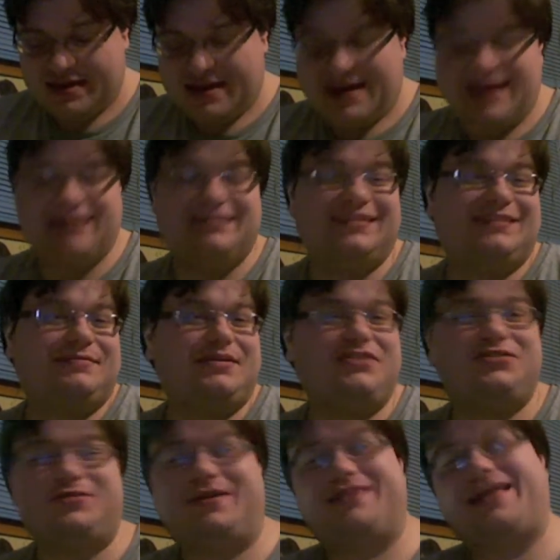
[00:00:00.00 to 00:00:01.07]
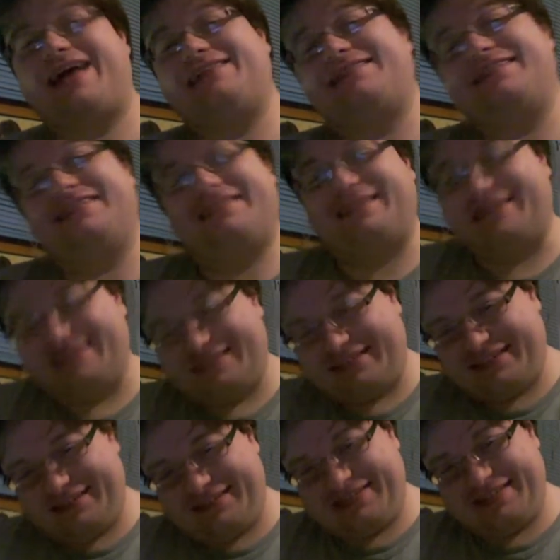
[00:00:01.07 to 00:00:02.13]
And she's been doing that since
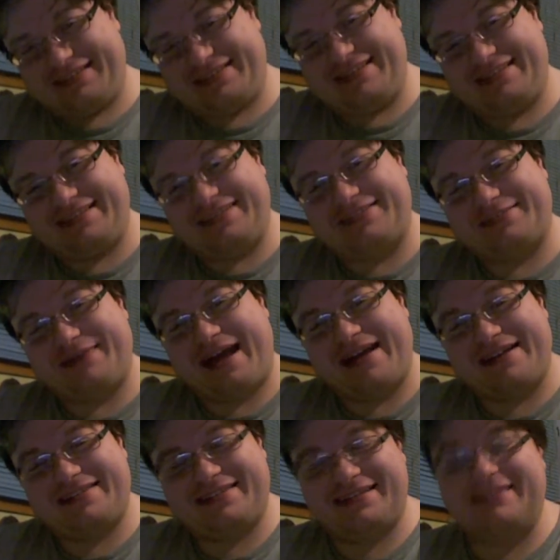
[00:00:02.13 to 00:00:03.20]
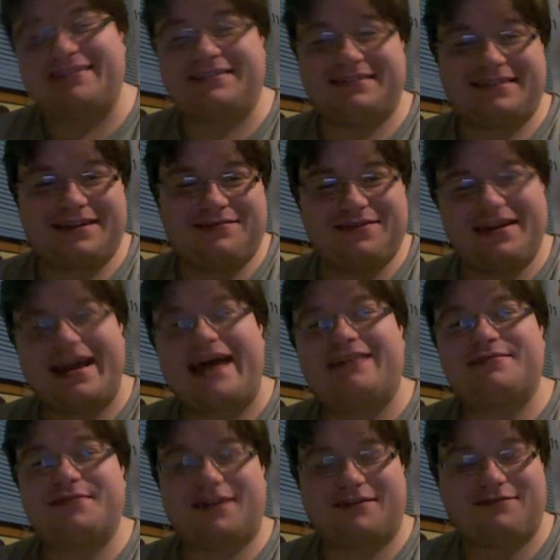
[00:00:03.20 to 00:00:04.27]
she since Sister Pat since Tiffany has
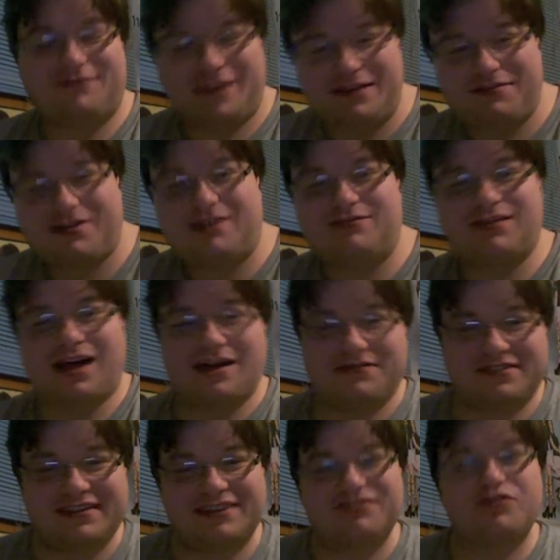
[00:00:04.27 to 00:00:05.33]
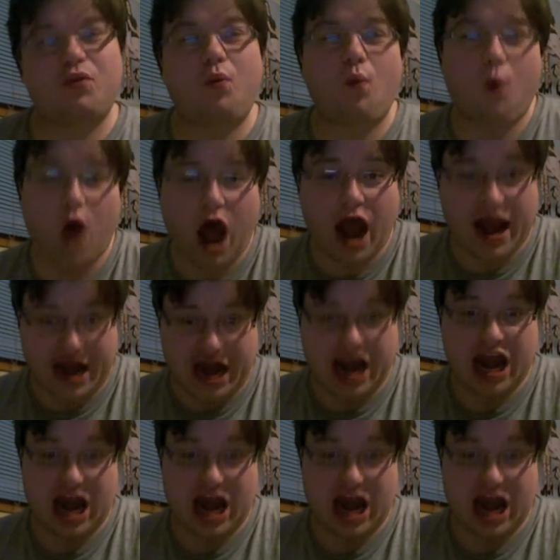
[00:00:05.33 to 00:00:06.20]
been on Flavor of Love season one.